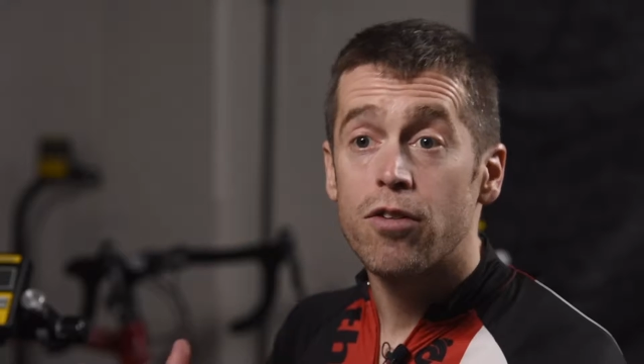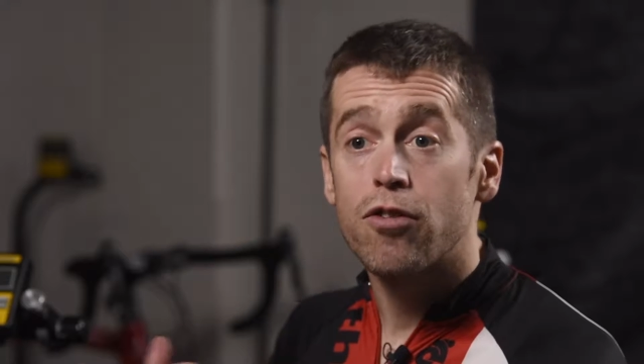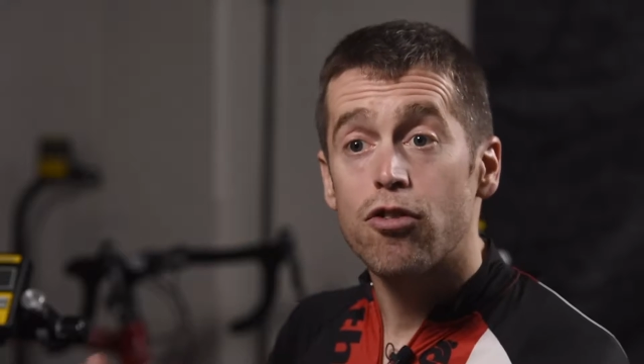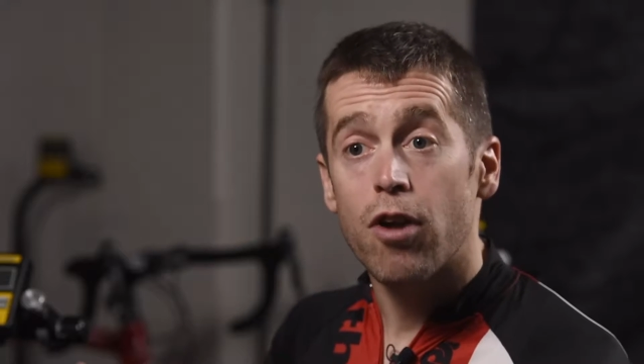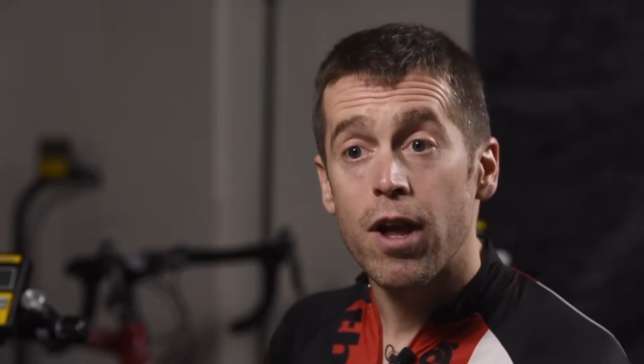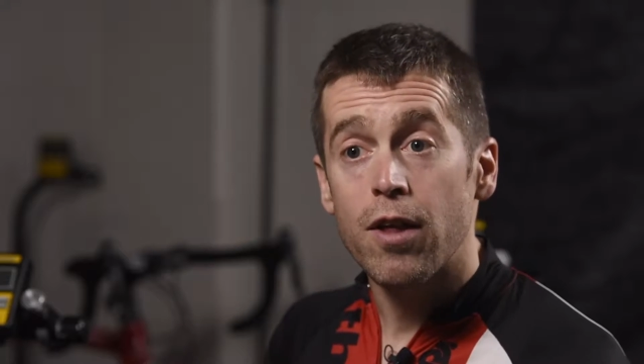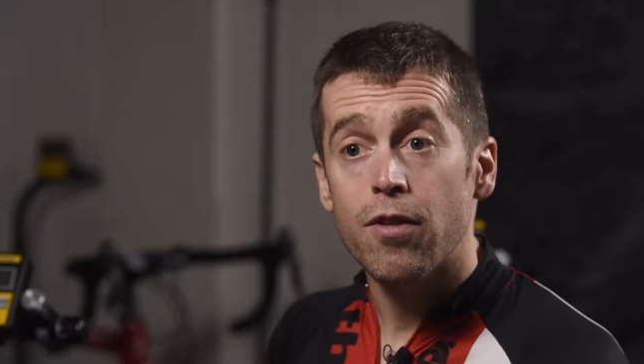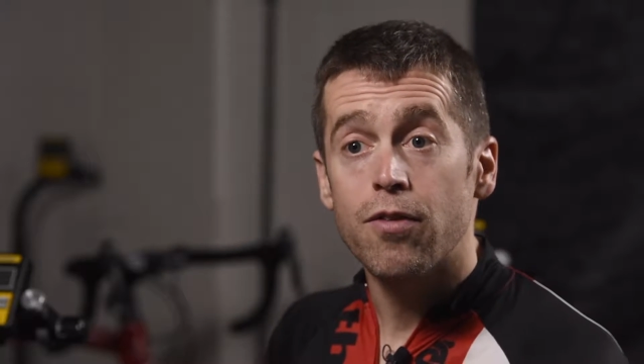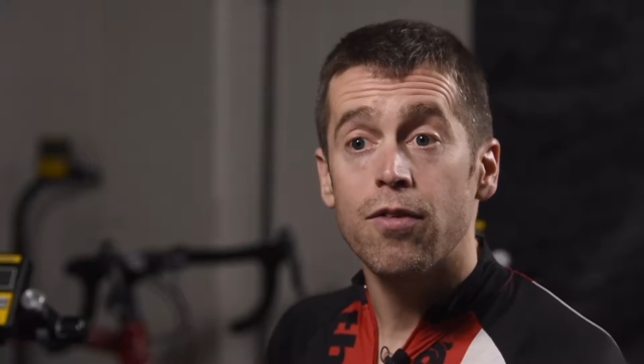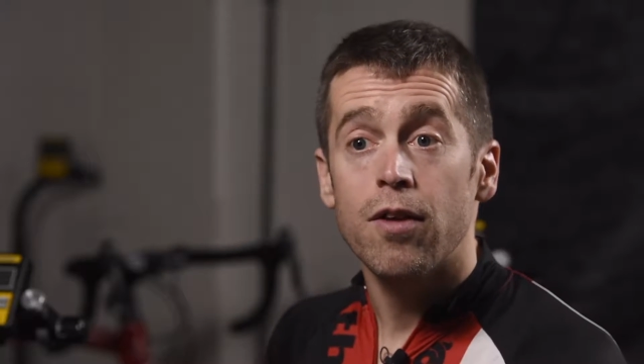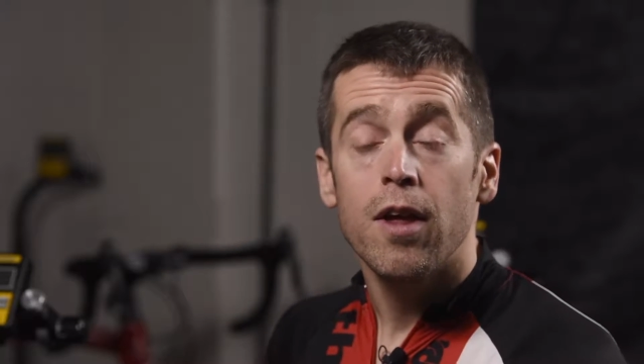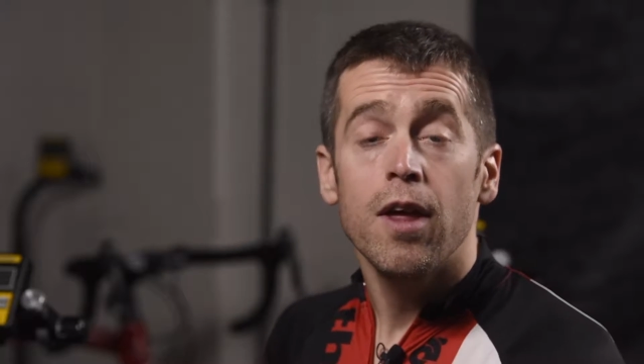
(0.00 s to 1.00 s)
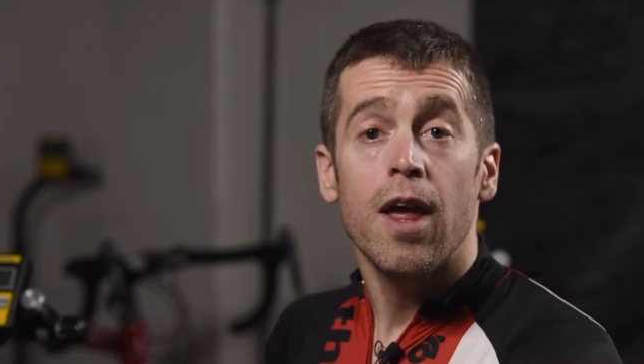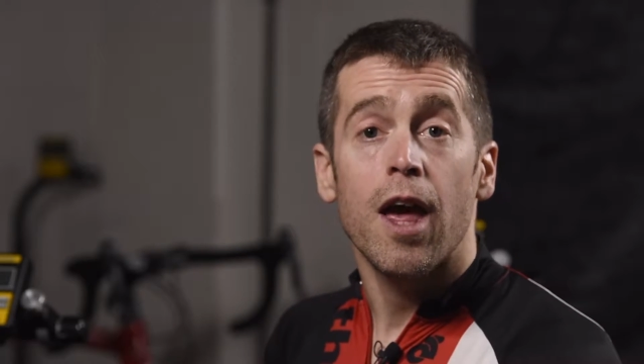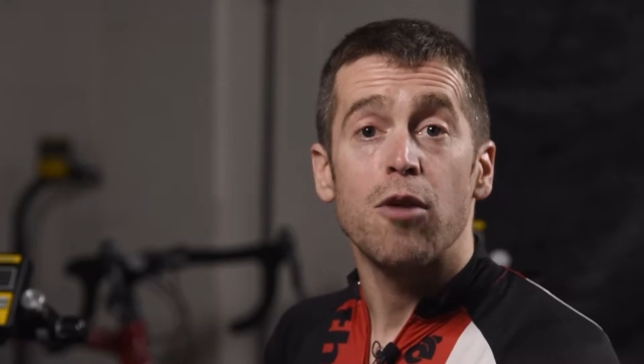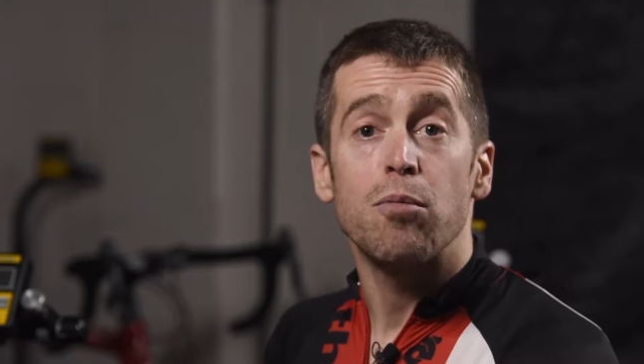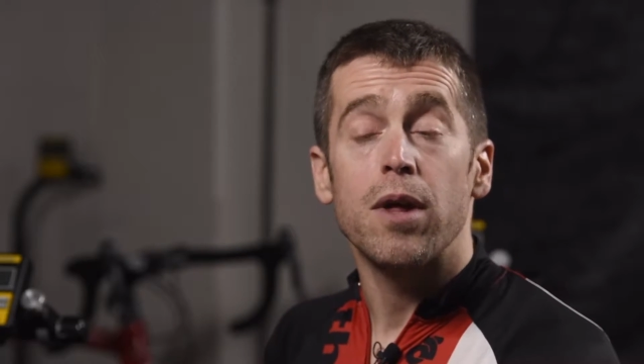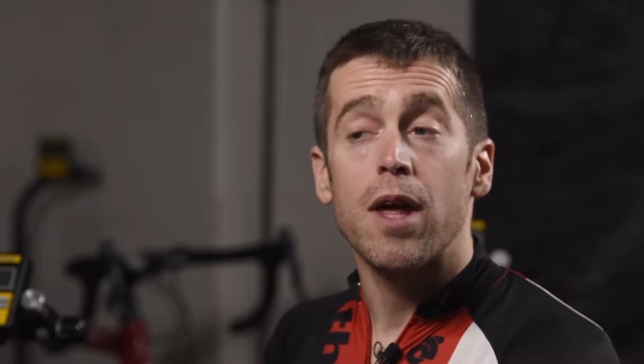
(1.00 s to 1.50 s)
and strengths,
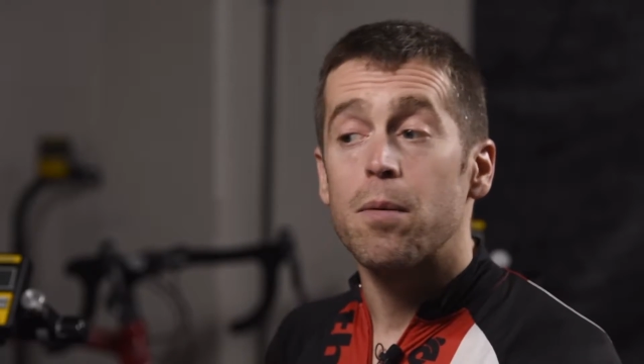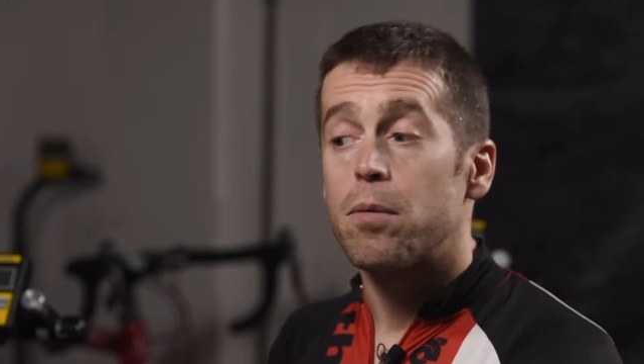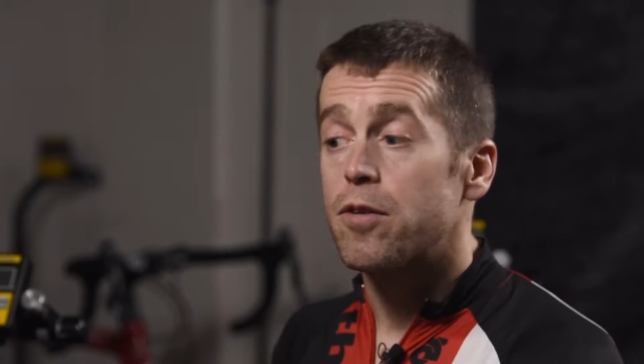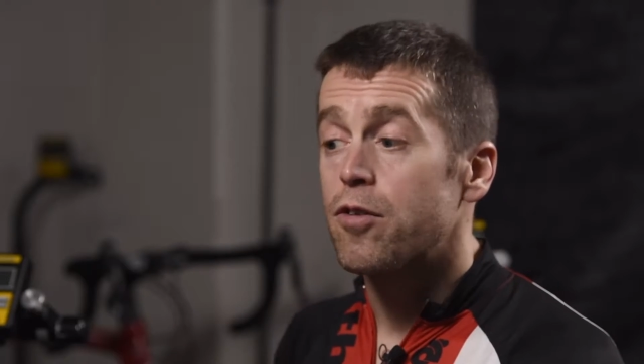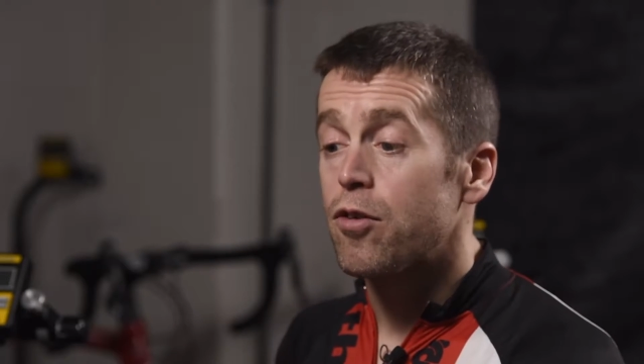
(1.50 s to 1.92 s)
and be able